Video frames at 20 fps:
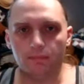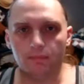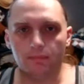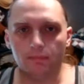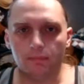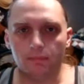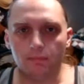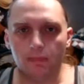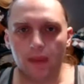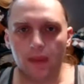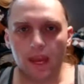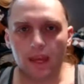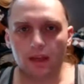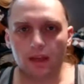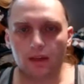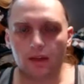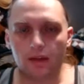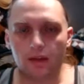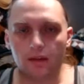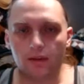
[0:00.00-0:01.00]

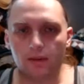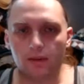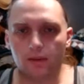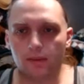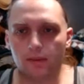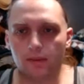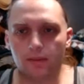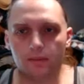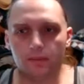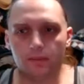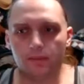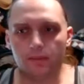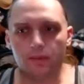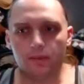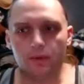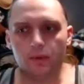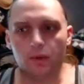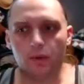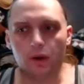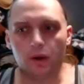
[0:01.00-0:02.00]
Mac
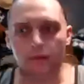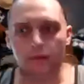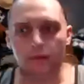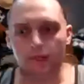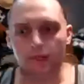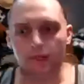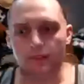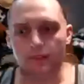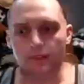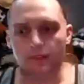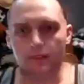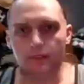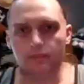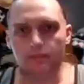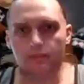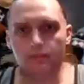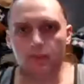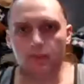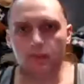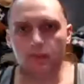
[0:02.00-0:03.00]
requirements.
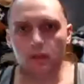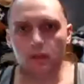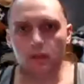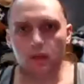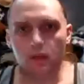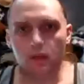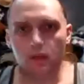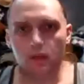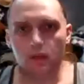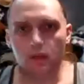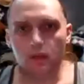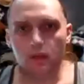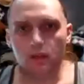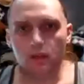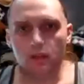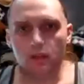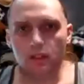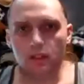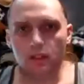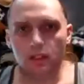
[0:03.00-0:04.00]

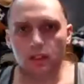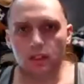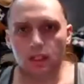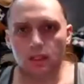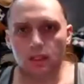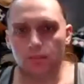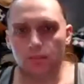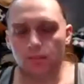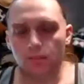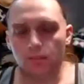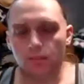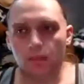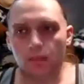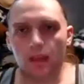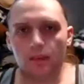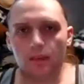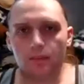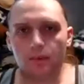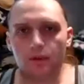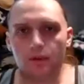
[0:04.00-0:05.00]
See,
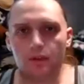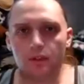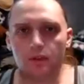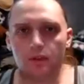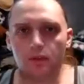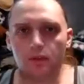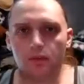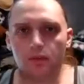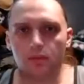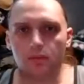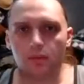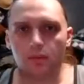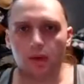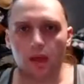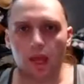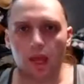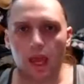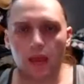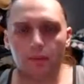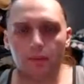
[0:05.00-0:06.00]
MacBooks or
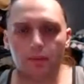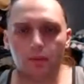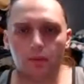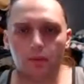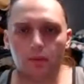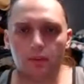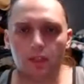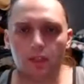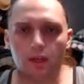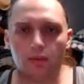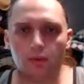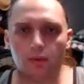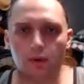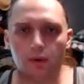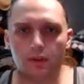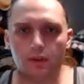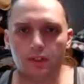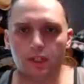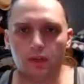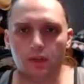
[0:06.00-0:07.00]
Apple
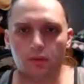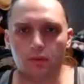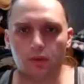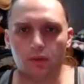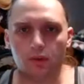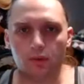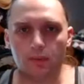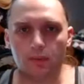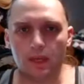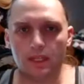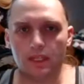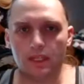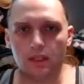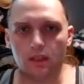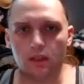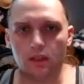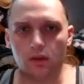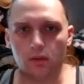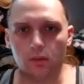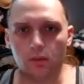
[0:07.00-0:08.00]
software in general are
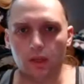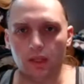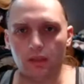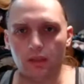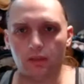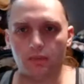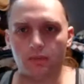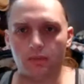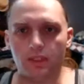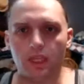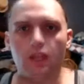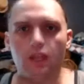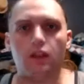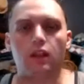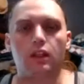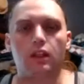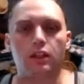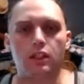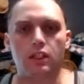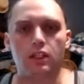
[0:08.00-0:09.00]
basically good with
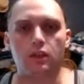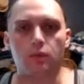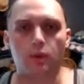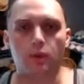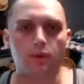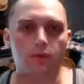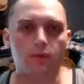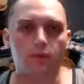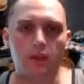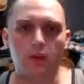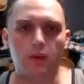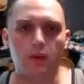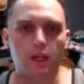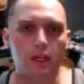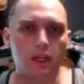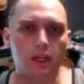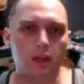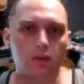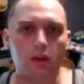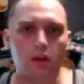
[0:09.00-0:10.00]
technology, with video
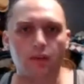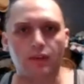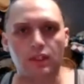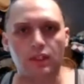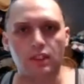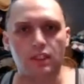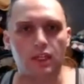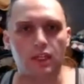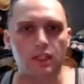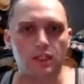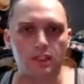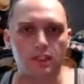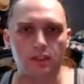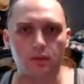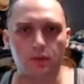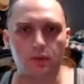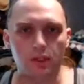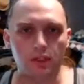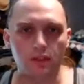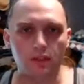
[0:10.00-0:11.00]
editing, graphic designs, and
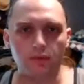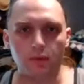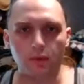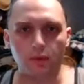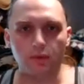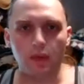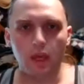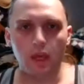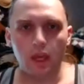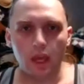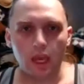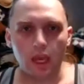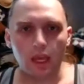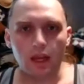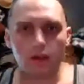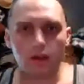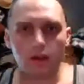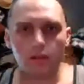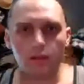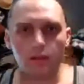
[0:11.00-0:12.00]
so on and so forth. And
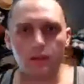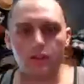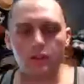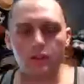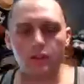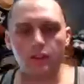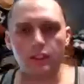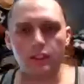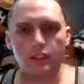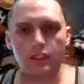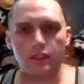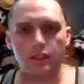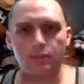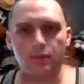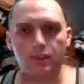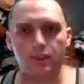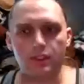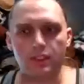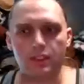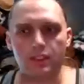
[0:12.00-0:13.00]
I originally did
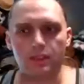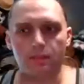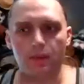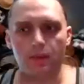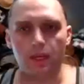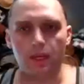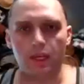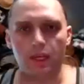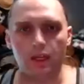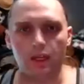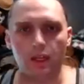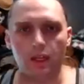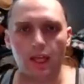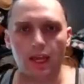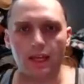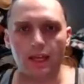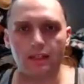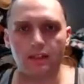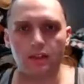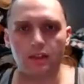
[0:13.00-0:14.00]
participate in a
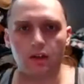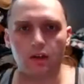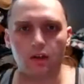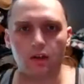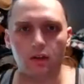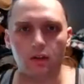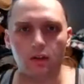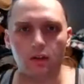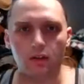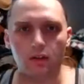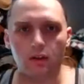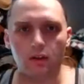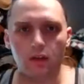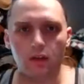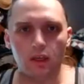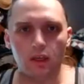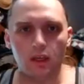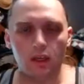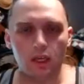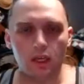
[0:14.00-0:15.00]
class called
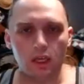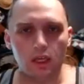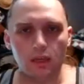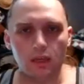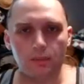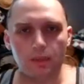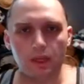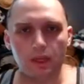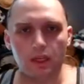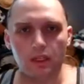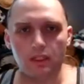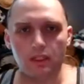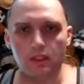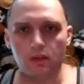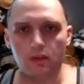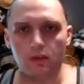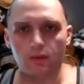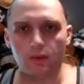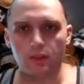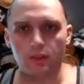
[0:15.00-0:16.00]
Independence
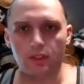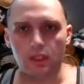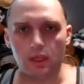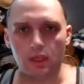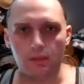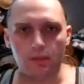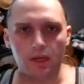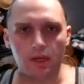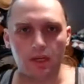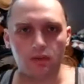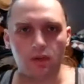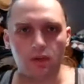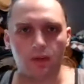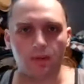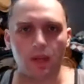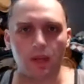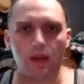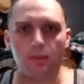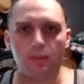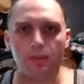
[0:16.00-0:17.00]
University, but I
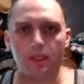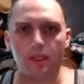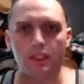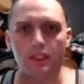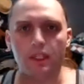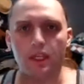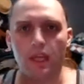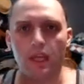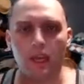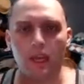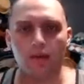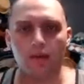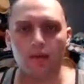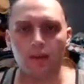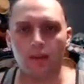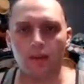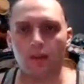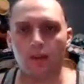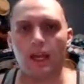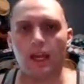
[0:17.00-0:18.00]
dropped out because it didn't have the
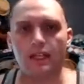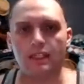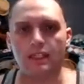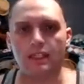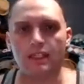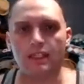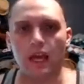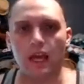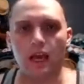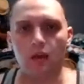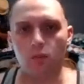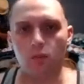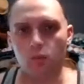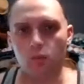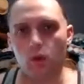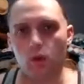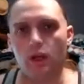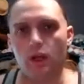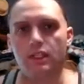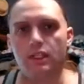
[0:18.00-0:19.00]
classes that I
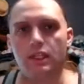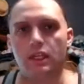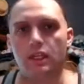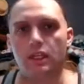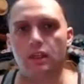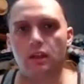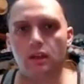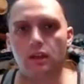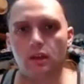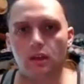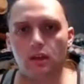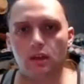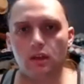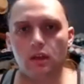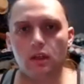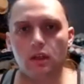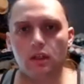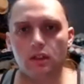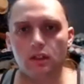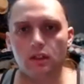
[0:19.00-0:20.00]
wanted.
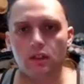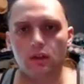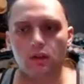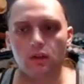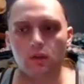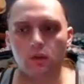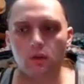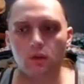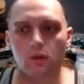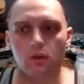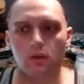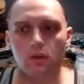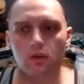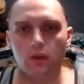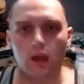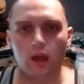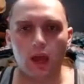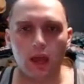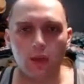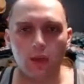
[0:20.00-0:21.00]
So
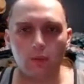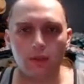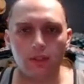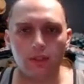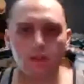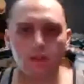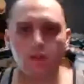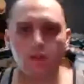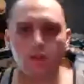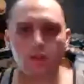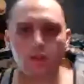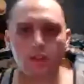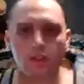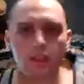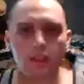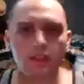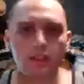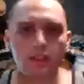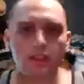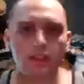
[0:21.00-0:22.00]
I went to First
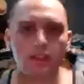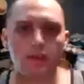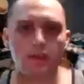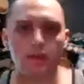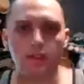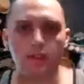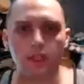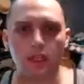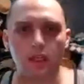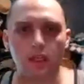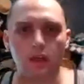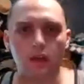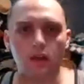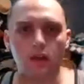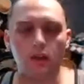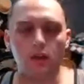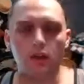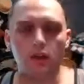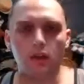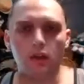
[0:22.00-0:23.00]
Institute saying,
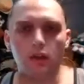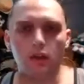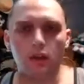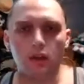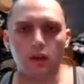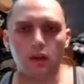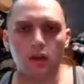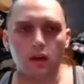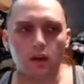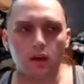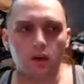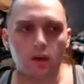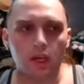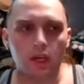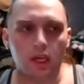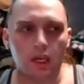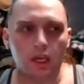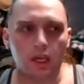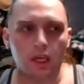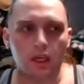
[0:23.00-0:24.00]

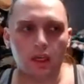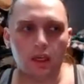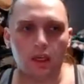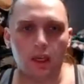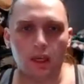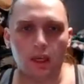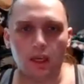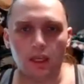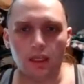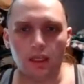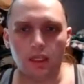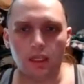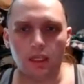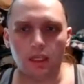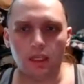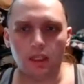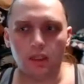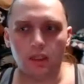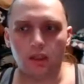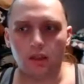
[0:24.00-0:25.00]
okay, I
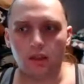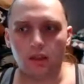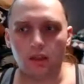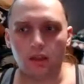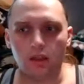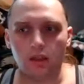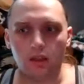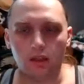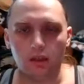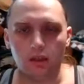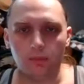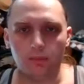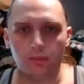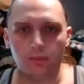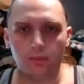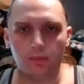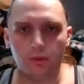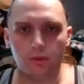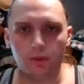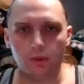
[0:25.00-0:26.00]
need a
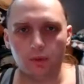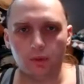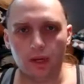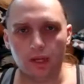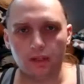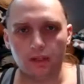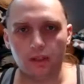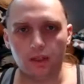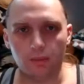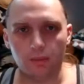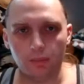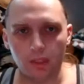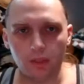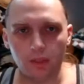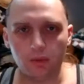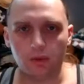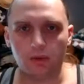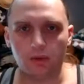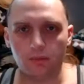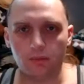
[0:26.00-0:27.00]
correct
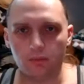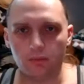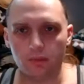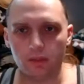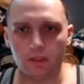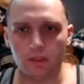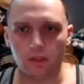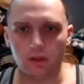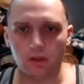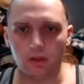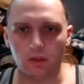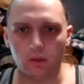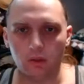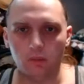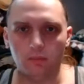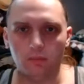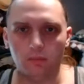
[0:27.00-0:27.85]
computer. So